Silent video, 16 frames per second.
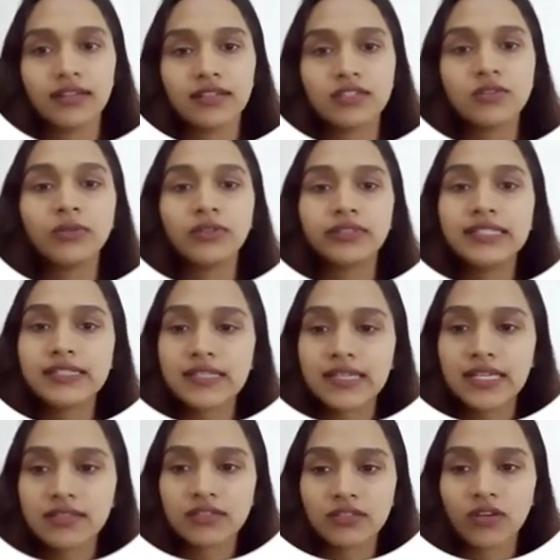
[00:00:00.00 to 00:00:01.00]
So
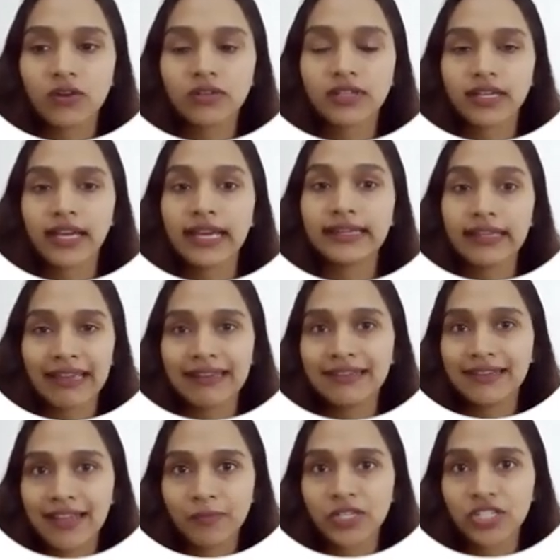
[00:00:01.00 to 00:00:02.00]
this is not an
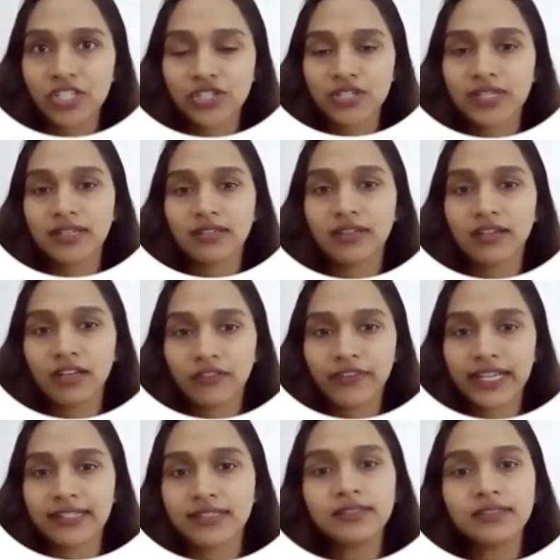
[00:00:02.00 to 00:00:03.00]
n-dimensional
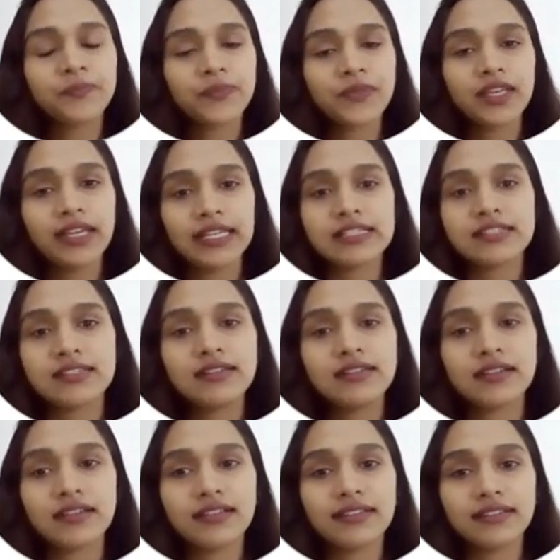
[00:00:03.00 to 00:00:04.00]
vector.
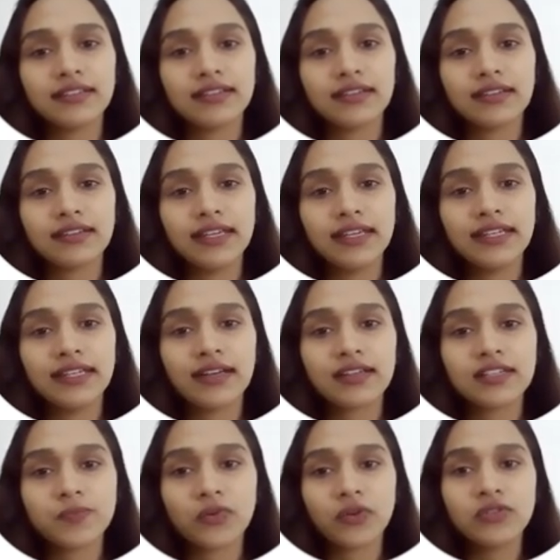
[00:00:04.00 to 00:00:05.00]
Instead, it
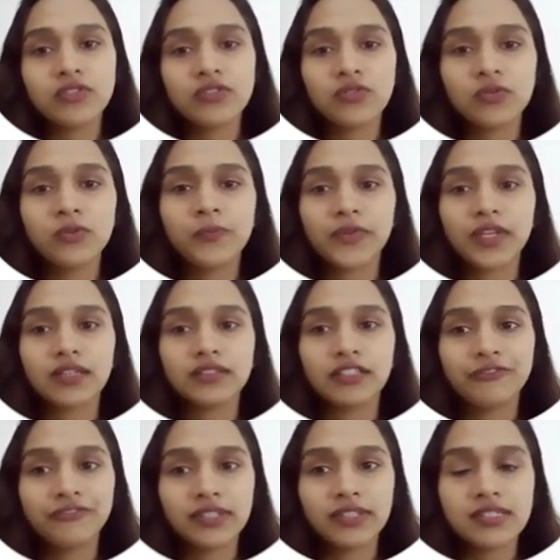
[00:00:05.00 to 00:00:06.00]
corresponds to
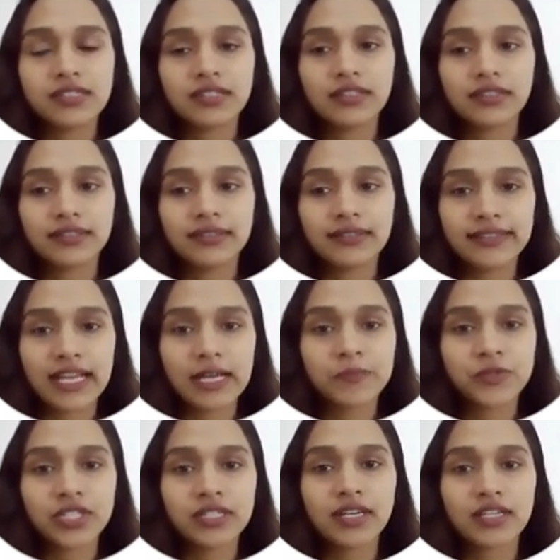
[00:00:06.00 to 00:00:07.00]
the first
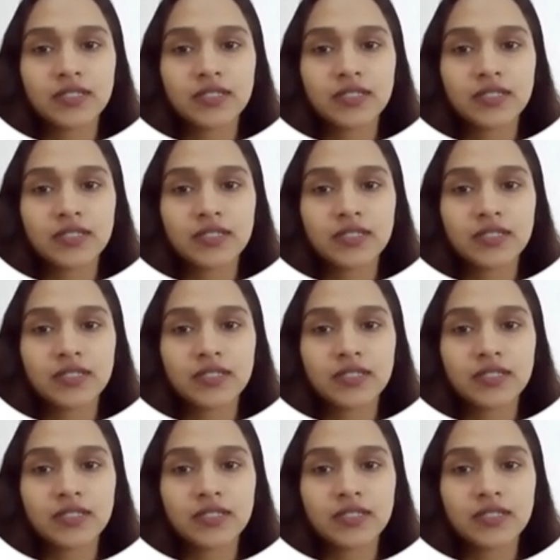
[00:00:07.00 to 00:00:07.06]
caption